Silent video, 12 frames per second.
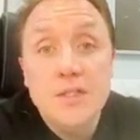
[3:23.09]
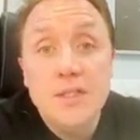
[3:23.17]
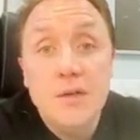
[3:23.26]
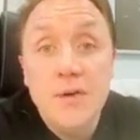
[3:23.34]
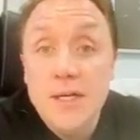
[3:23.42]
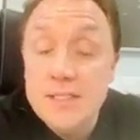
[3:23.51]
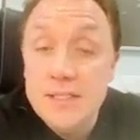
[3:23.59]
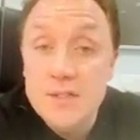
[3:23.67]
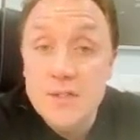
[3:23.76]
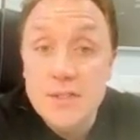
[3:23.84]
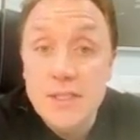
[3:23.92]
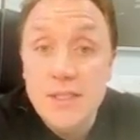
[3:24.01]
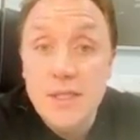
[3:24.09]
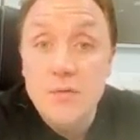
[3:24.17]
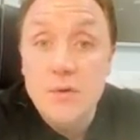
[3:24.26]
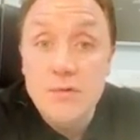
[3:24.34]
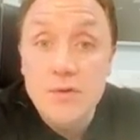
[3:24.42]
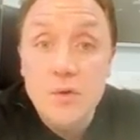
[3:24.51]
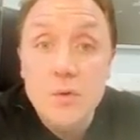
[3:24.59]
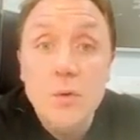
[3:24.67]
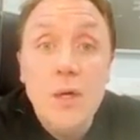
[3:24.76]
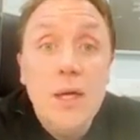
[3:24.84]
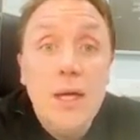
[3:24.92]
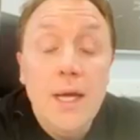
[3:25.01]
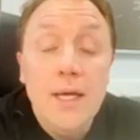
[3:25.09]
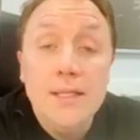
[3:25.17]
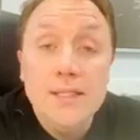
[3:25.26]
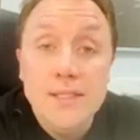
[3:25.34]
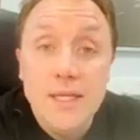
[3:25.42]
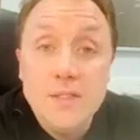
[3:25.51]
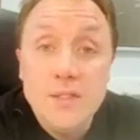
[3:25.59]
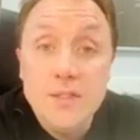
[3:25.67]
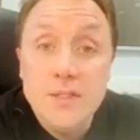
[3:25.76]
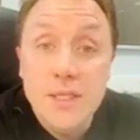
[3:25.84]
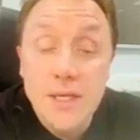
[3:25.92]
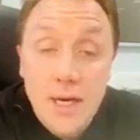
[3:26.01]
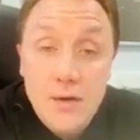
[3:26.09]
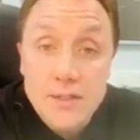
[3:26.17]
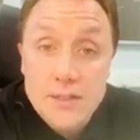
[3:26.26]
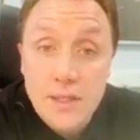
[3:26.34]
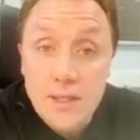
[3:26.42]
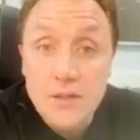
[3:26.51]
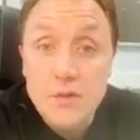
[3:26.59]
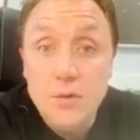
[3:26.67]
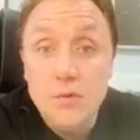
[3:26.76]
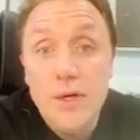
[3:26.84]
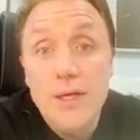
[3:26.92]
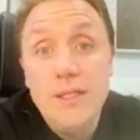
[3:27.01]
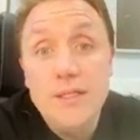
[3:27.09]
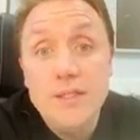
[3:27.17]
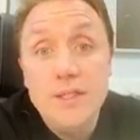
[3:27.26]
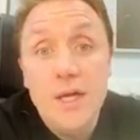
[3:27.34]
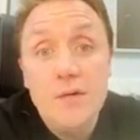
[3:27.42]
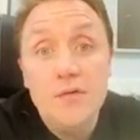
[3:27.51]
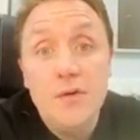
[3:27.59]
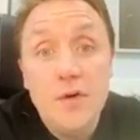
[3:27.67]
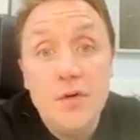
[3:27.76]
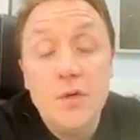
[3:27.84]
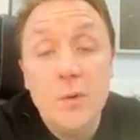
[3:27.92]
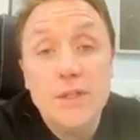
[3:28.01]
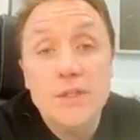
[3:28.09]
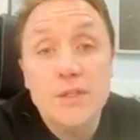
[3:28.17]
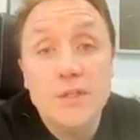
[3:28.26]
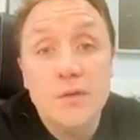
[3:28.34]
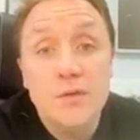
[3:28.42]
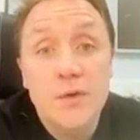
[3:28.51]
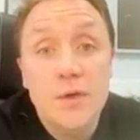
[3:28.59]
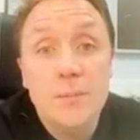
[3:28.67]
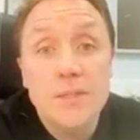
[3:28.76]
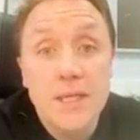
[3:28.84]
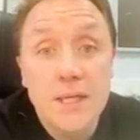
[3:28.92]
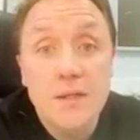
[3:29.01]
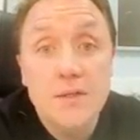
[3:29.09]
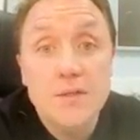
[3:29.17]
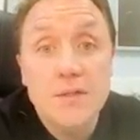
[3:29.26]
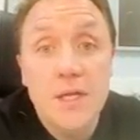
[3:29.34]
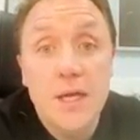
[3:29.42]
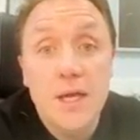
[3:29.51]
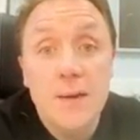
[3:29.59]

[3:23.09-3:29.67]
The defendant's solicitors can then review these answers. They are entitled to raise further questions or further particulars,